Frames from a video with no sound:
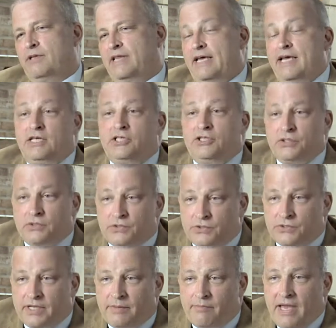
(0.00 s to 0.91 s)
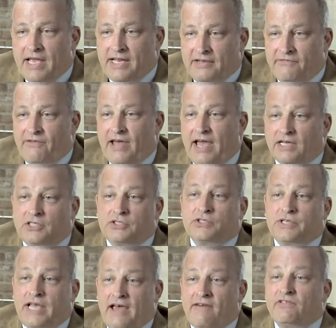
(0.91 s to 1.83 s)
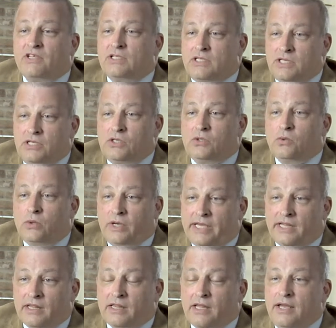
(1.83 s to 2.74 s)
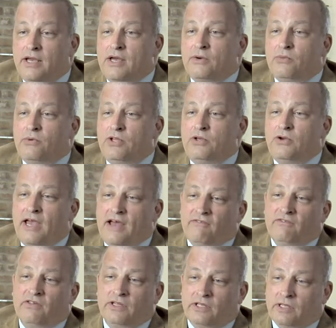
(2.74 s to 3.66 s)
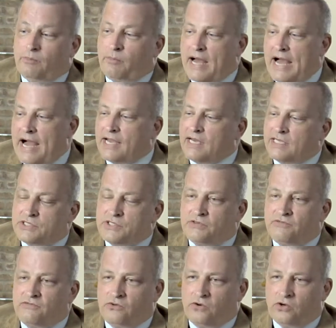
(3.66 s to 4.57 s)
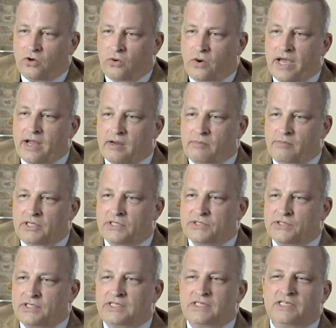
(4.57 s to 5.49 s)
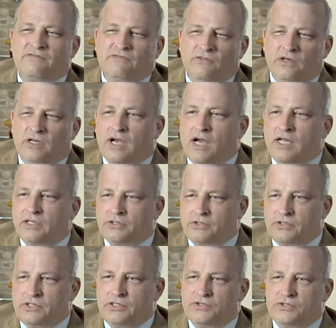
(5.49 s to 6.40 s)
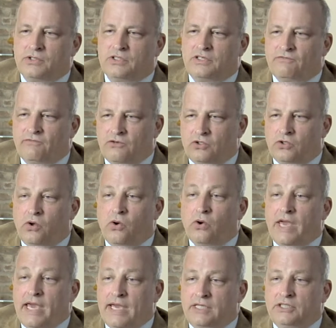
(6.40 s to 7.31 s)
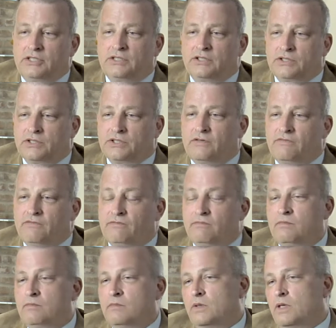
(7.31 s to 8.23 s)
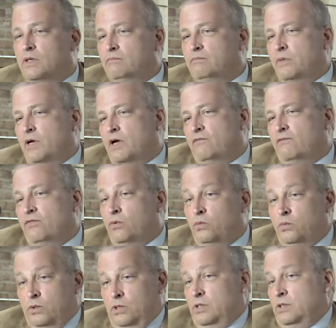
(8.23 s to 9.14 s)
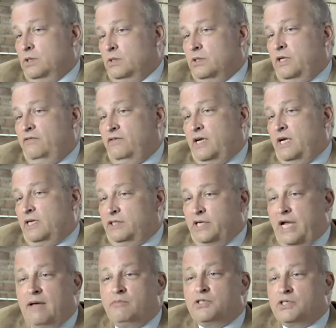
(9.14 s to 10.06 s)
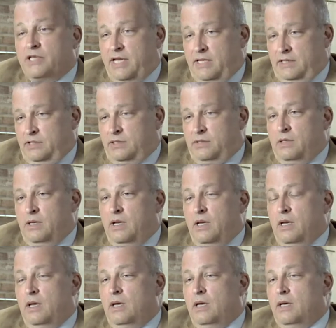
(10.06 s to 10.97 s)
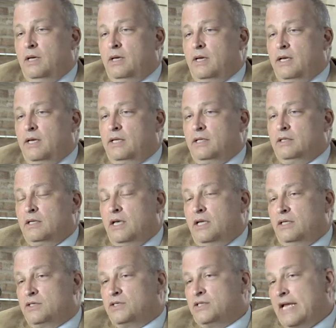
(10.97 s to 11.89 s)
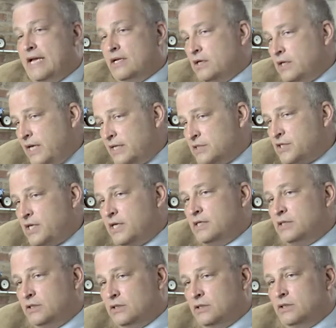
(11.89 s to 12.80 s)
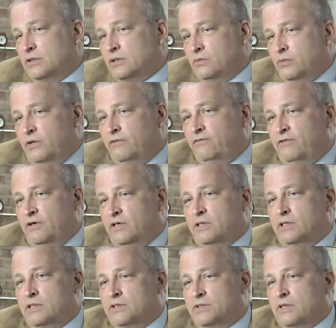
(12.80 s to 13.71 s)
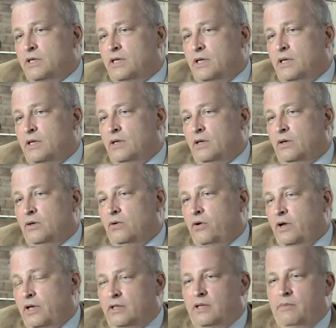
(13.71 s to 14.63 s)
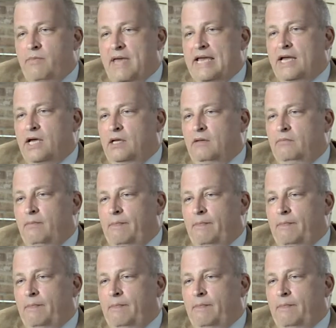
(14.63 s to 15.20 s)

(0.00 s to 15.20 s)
issues that manufacturers have to deal with when you have little pockets of requirements in different countries or different locations of the world, or even on job sites. And standardization, we feel, is going to make a